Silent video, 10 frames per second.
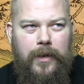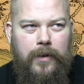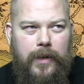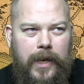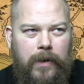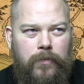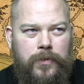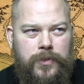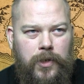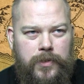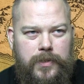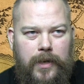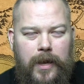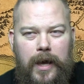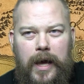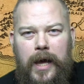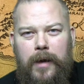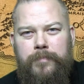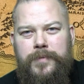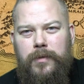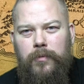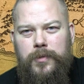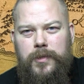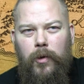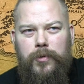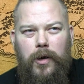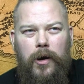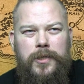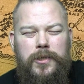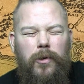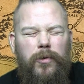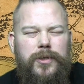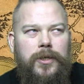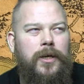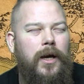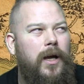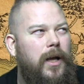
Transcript: and it was just an absolute slaughter. I slaughtered